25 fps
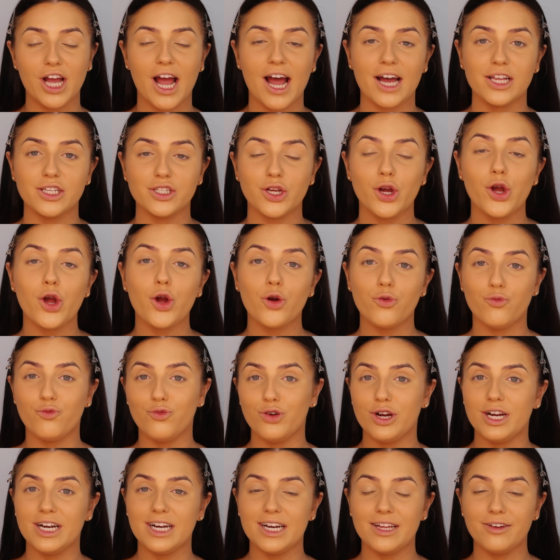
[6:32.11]
and
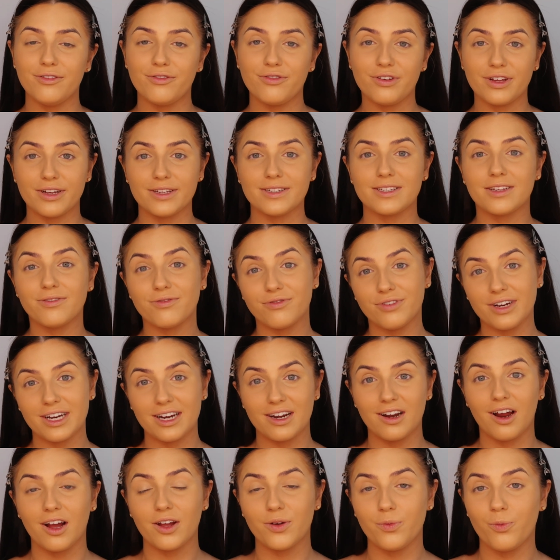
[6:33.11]
really feels really
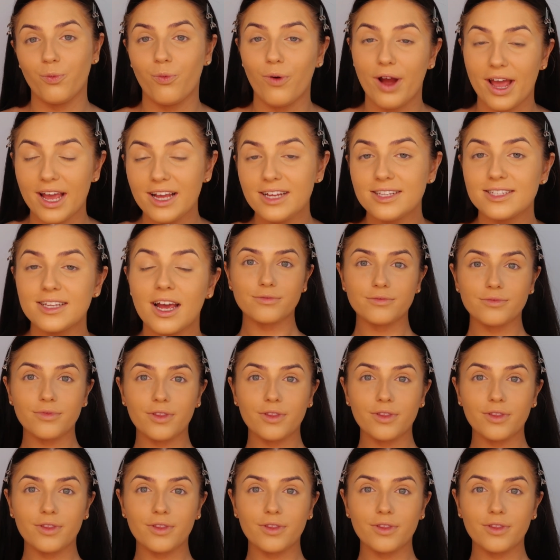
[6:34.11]
lightweight.